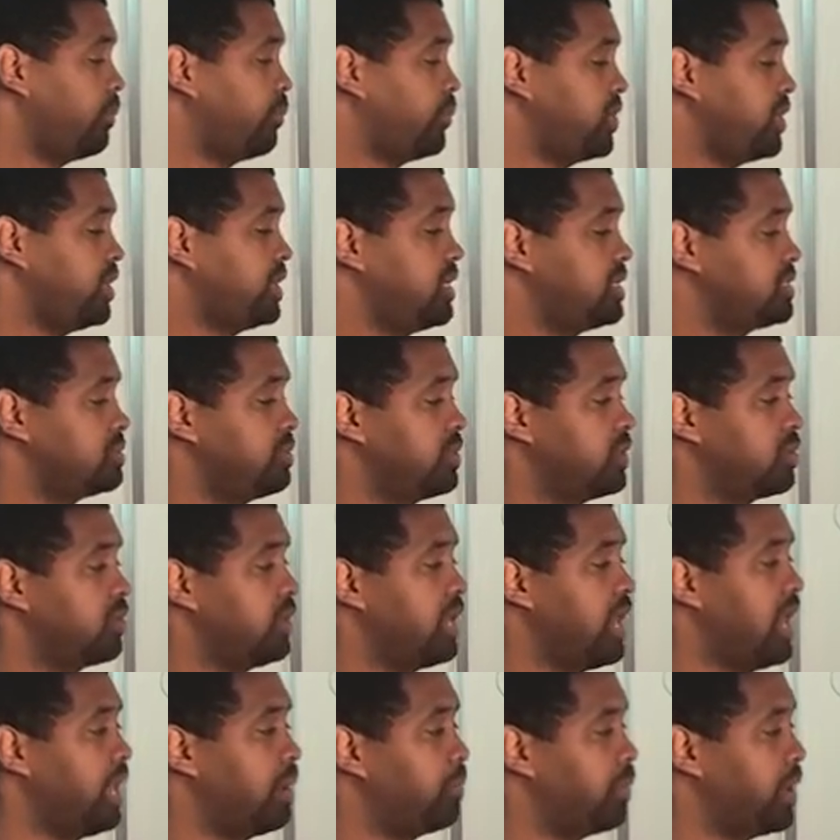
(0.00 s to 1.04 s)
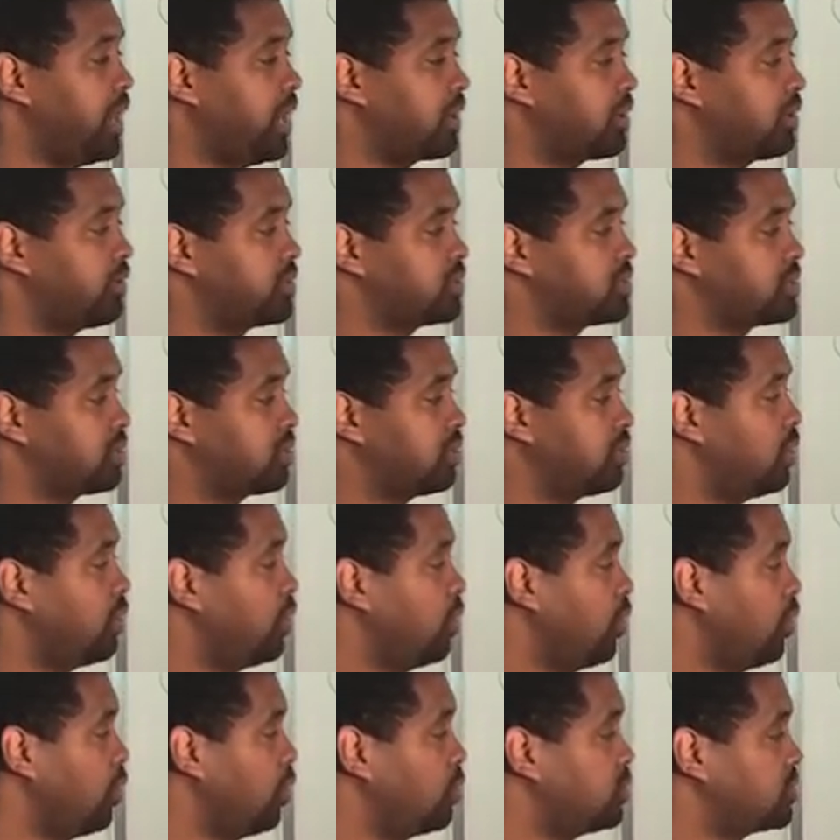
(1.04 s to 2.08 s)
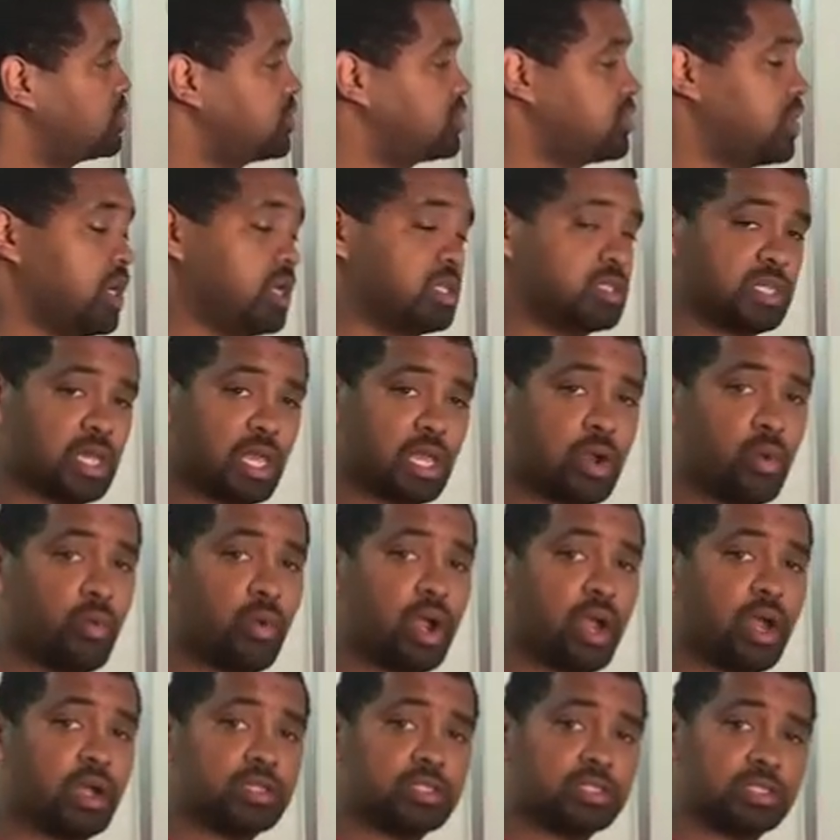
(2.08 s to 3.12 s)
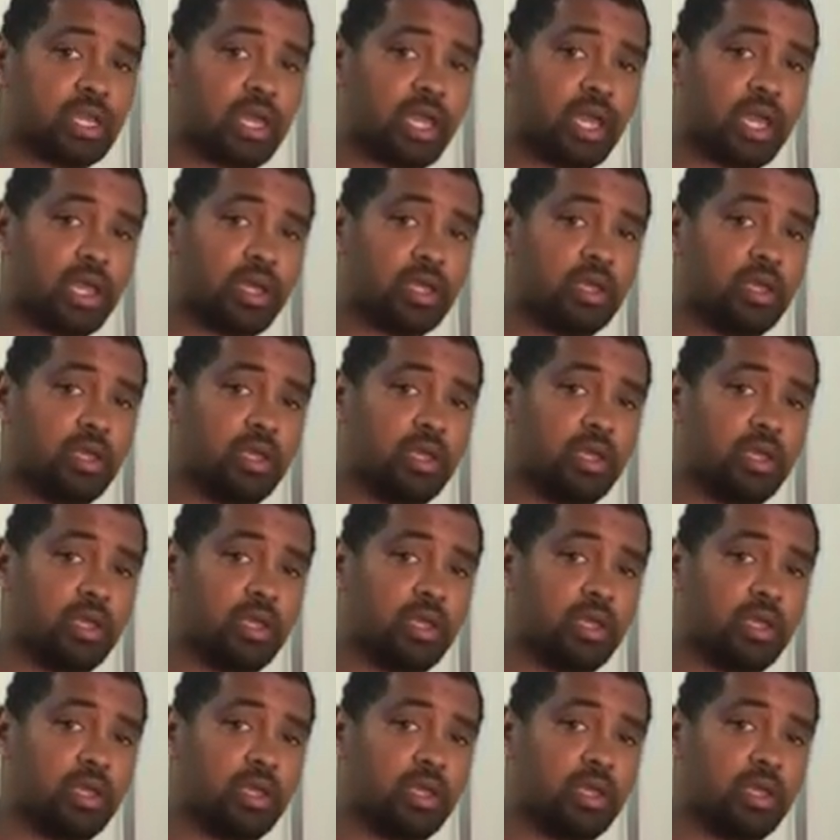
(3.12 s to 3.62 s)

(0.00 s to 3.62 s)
put his middle linebacker into the hole to try to take away our slant.